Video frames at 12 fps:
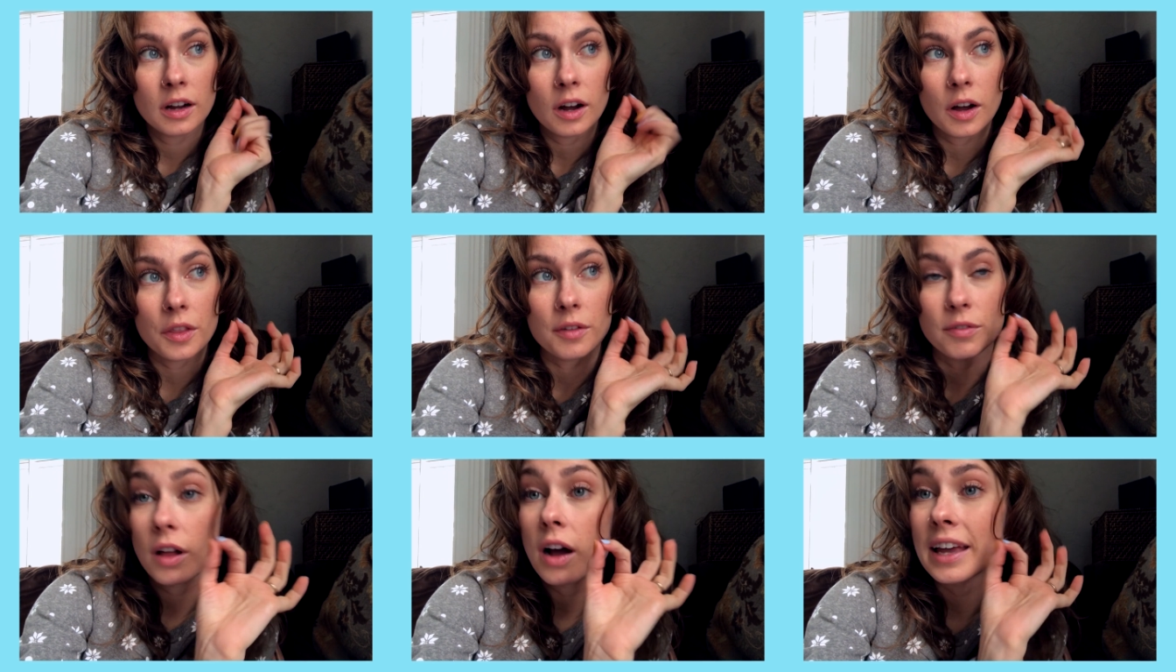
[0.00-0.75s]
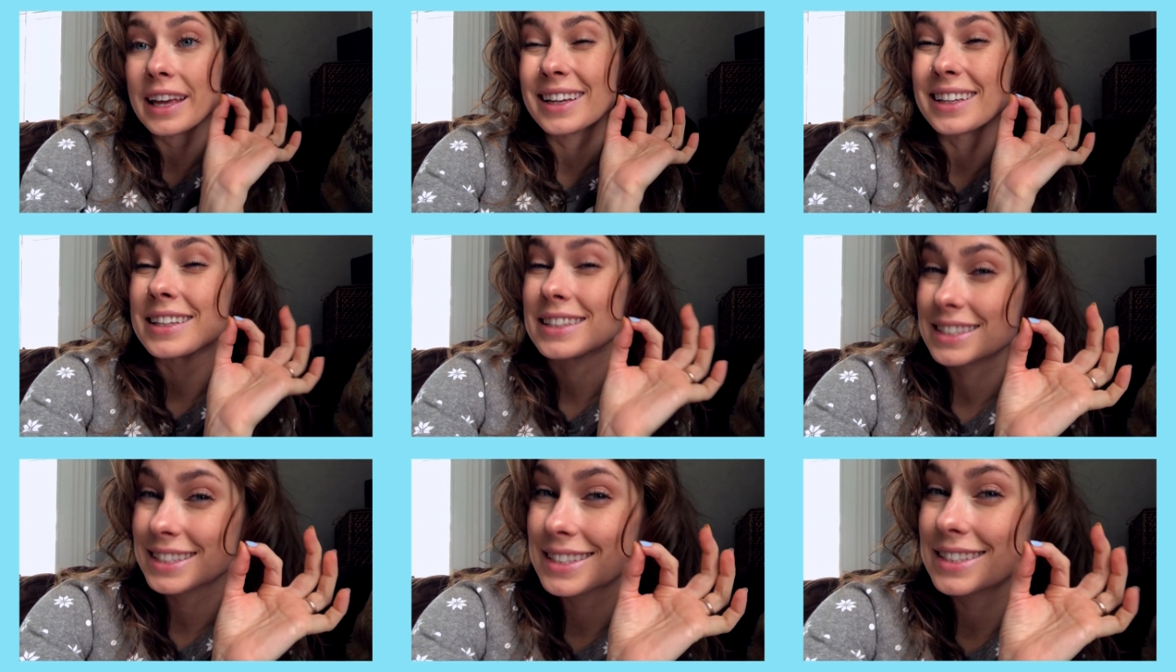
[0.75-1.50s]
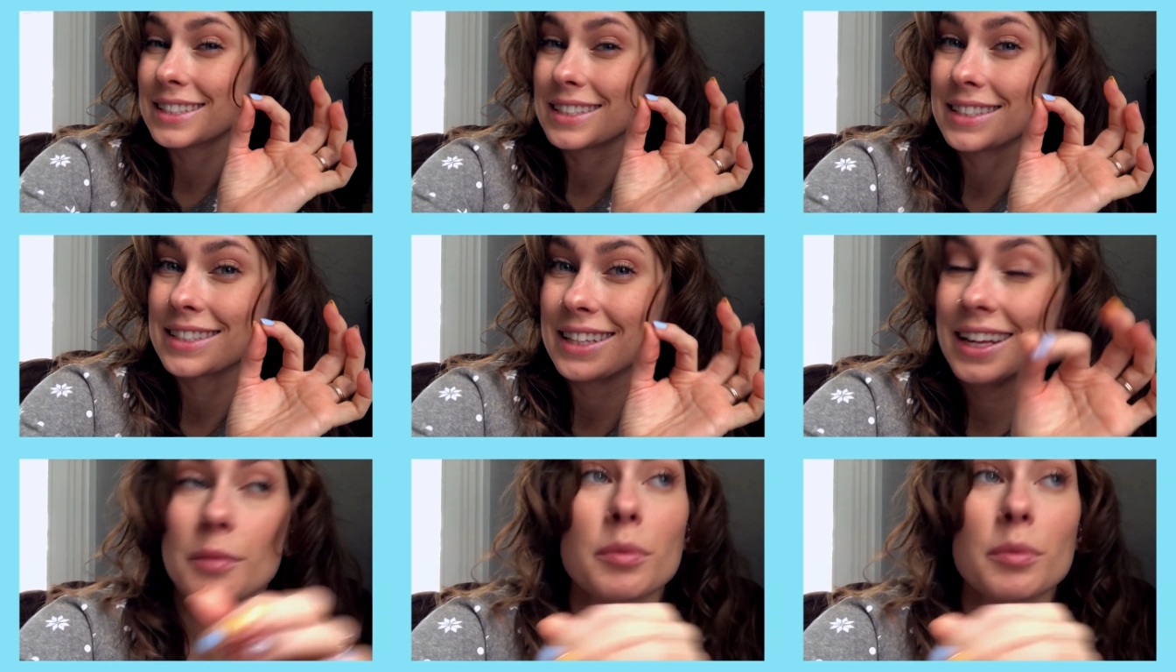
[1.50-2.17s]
on the vlogging consistency